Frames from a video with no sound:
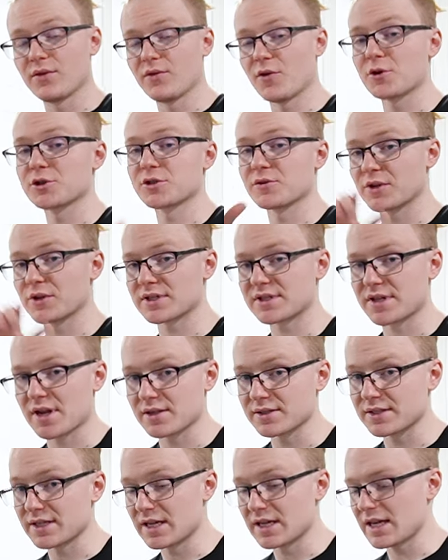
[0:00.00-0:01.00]
The folks over at
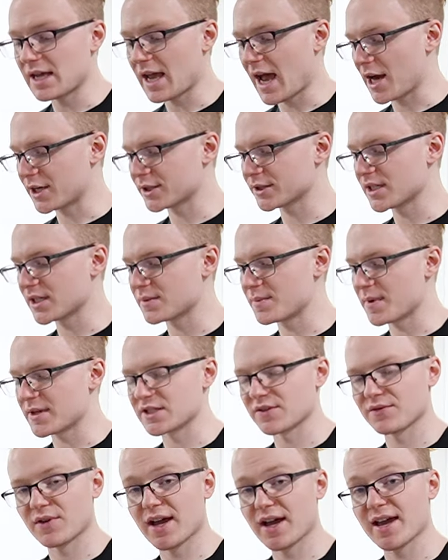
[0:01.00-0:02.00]
Subtle Tiki actually
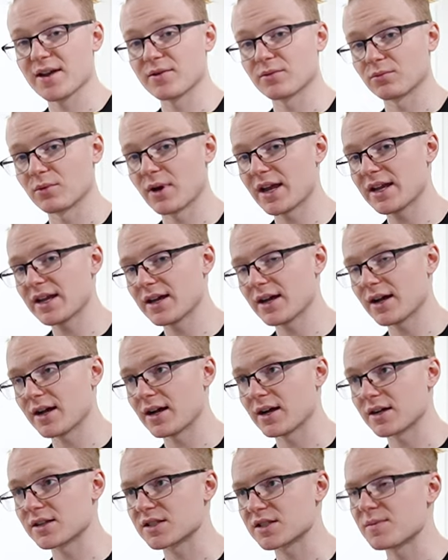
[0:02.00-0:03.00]
specify
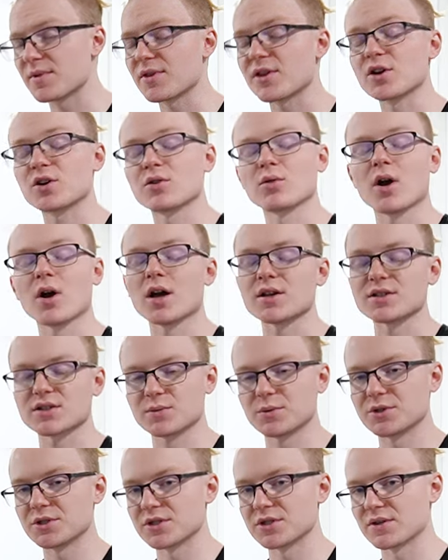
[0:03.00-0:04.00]
Smith and Cross,
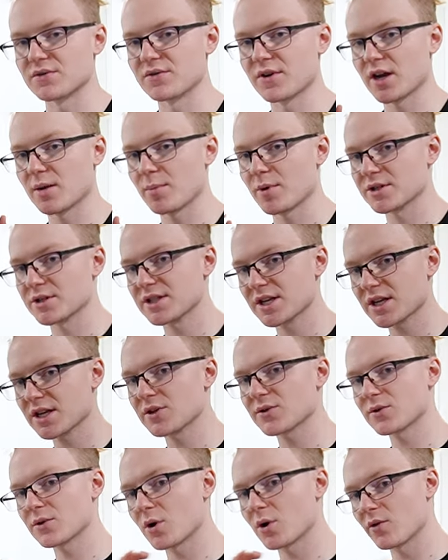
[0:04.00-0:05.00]
which is a very
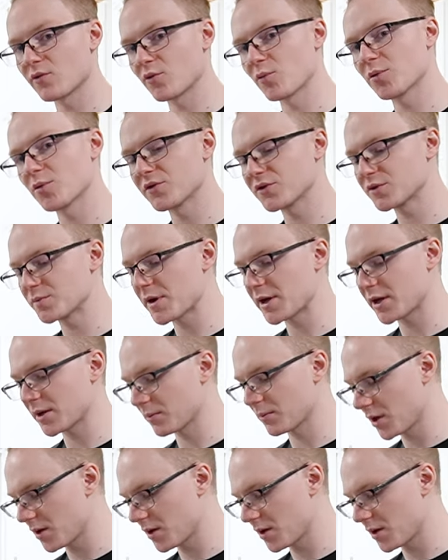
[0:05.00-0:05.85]
particular overproof Jamaican